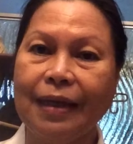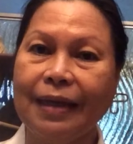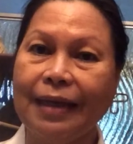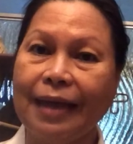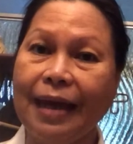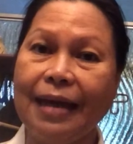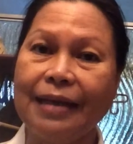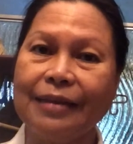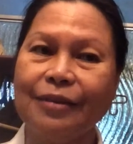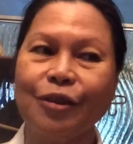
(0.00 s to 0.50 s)

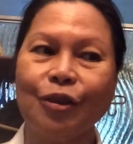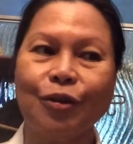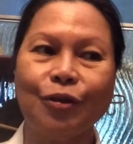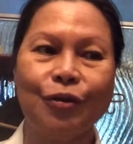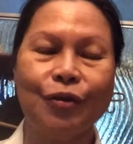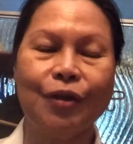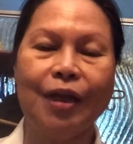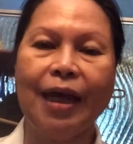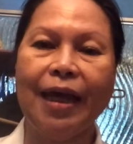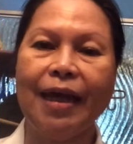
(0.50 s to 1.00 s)
yeah, so
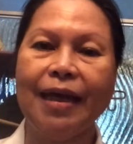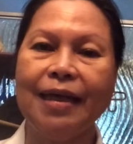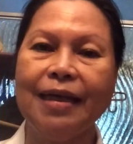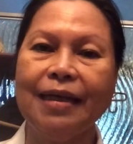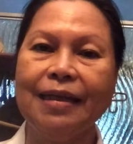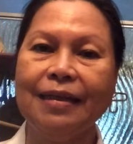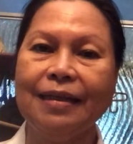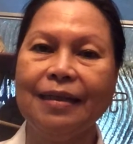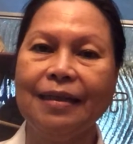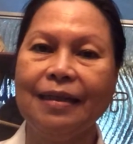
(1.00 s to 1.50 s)
today
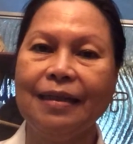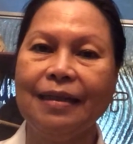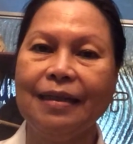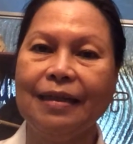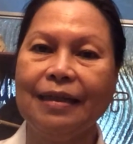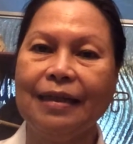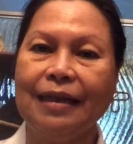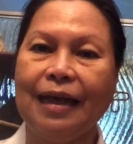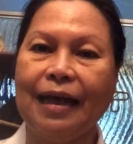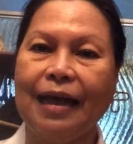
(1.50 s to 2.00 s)

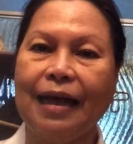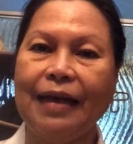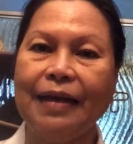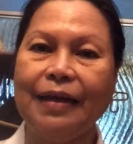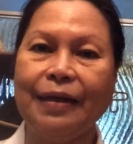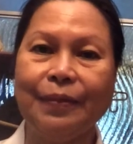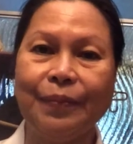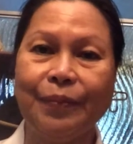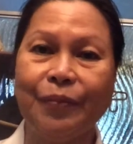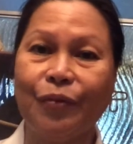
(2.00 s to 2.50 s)
I
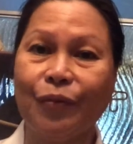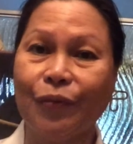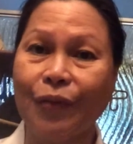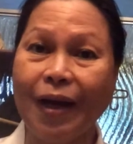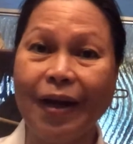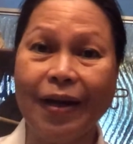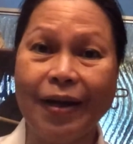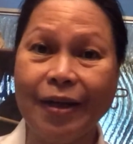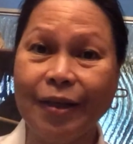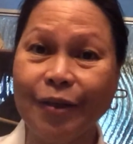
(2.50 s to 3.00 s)
am
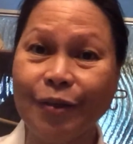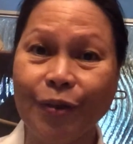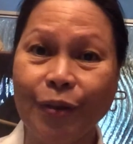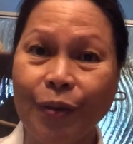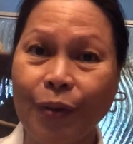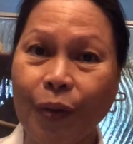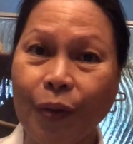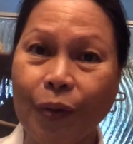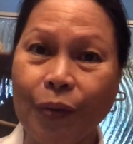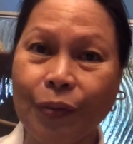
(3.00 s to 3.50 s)
raring to
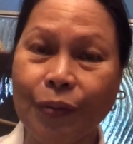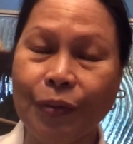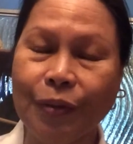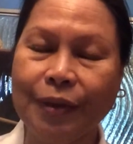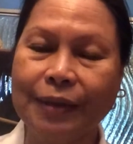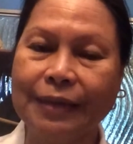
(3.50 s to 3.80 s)
go,